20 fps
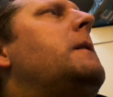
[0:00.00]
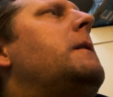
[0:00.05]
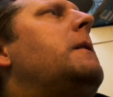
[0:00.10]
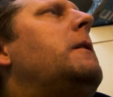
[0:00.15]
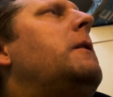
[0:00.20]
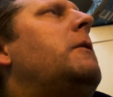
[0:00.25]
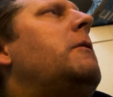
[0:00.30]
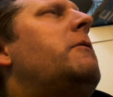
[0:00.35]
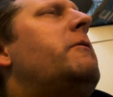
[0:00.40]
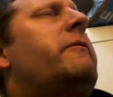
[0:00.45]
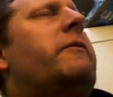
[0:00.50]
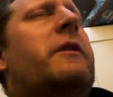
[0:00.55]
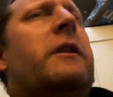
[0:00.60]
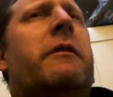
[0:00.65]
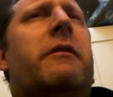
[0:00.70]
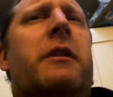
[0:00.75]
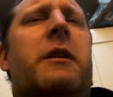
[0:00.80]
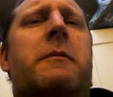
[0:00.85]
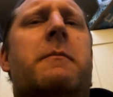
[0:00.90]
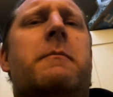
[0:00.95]
I got
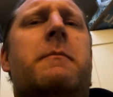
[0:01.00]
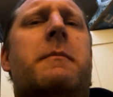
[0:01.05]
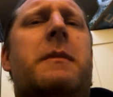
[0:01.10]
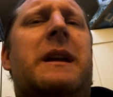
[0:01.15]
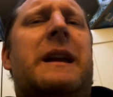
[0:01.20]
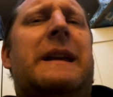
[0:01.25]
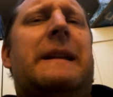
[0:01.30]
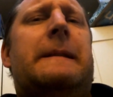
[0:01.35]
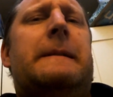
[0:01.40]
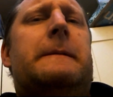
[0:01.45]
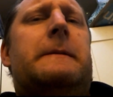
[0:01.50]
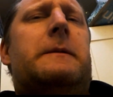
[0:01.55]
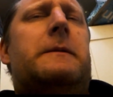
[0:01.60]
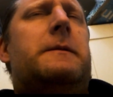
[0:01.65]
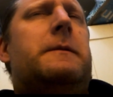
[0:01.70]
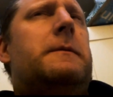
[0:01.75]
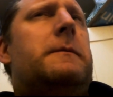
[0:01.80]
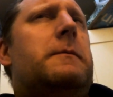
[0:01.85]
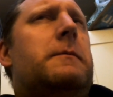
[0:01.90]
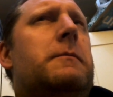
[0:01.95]
varying
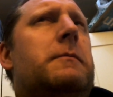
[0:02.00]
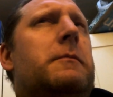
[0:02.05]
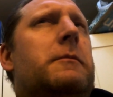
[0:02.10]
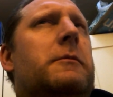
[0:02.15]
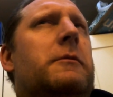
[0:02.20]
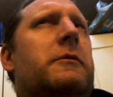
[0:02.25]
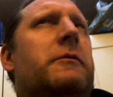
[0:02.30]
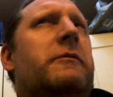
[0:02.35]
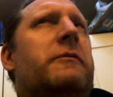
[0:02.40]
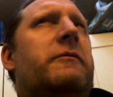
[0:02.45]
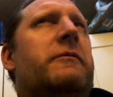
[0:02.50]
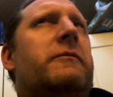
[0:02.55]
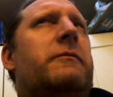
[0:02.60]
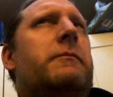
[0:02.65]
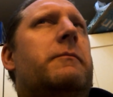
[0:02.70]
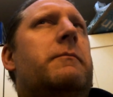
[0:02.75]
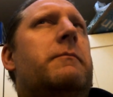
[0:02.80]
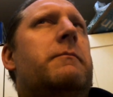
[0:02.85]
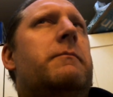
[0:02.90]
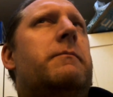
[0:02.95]
means of
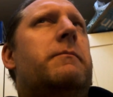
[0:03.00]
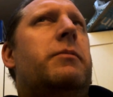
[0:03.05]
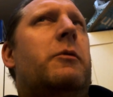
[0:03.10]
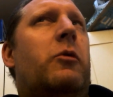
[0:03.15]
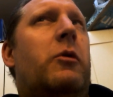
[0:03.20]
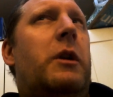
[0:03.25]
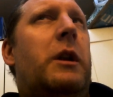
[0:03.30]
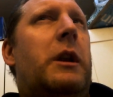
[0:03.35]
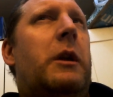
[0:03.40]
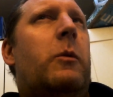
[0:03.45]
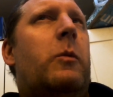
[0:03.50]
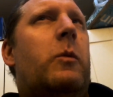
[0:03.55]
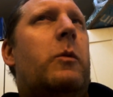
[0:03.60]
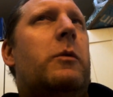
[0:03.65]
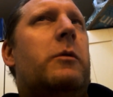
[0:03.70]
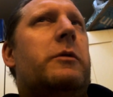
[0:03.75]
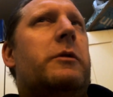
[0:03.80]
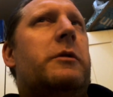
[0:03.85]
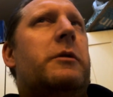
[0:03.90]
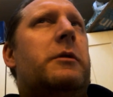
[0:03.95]
boiling
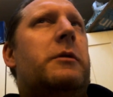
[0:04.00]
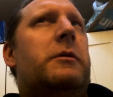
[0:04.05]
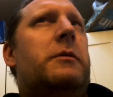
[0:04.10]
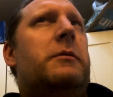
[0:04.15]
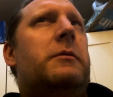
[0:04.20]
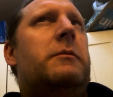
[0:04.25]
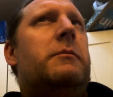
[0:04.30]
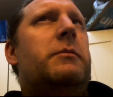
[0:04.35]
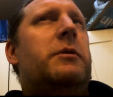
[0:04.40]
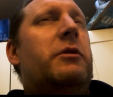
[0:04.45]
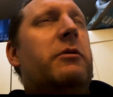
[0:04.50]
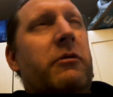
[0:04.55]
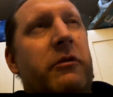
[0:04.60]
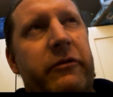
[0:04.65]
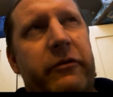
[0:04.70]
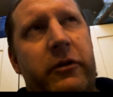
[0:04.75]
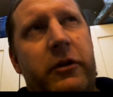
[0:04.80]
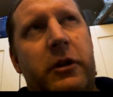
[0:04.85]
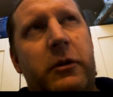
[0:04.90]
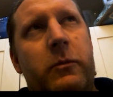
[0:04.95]
water,
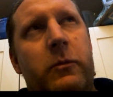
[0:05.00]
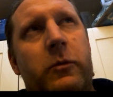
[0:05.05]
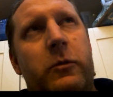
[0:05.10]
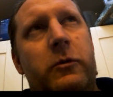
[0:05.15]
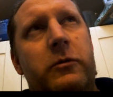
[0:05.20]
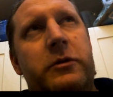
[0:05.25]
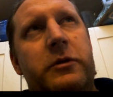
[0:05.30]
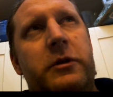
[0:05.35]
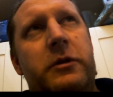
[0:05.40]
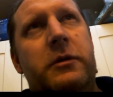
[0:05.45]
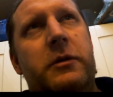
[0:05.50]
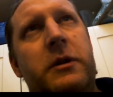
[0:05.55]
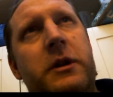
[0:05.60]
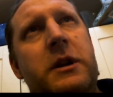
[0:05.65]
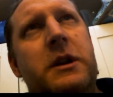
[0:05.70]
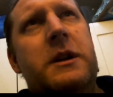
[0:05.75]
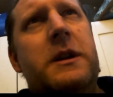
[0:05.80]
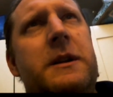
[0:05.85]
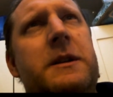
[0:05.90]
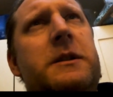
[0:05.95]
purifying water,
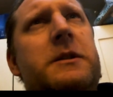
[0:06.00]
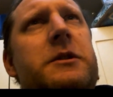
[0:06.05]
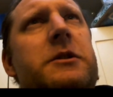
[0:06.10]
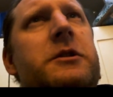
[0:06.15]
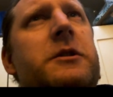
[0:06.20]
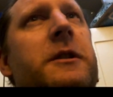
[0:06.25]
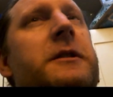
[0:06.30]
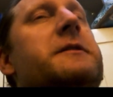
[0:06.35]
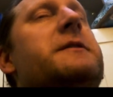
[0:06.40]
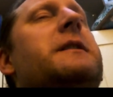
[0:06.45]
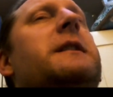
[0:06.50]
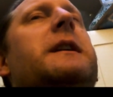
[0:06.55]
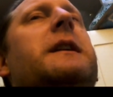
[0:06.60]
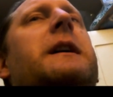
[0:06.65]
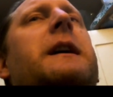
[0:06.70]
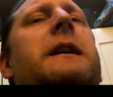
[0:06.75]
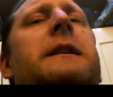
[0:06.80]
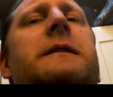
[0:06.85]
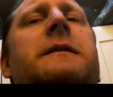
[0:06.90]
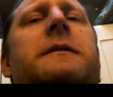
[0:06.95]
just in
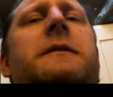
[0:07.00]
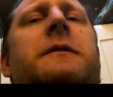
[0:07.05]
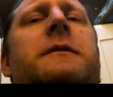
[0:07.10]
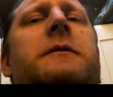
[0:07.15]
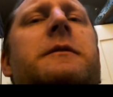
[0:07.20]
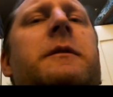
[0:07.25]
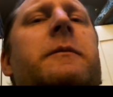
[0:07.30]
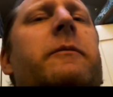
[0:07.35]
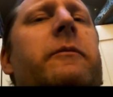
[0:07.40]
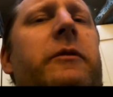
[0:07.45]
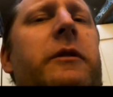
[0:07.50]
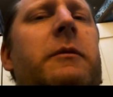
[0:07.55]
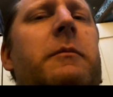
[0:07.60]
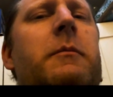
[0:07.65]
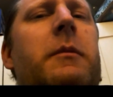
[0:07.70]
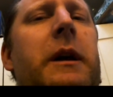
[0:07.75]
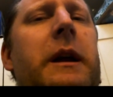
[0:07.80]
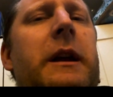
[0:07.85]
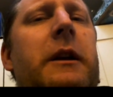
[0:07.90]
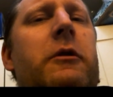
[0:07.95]
case
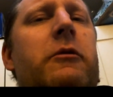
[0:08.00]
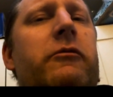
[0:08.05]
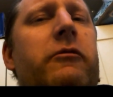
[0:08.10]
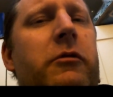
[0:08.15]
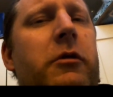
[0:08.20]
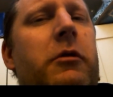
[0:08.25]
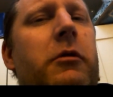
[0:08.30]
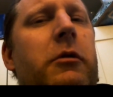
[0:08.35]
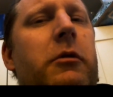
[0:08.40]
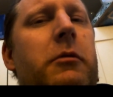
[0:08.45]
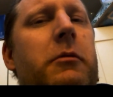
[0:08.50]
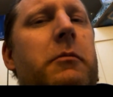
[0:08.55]
something might go wrong.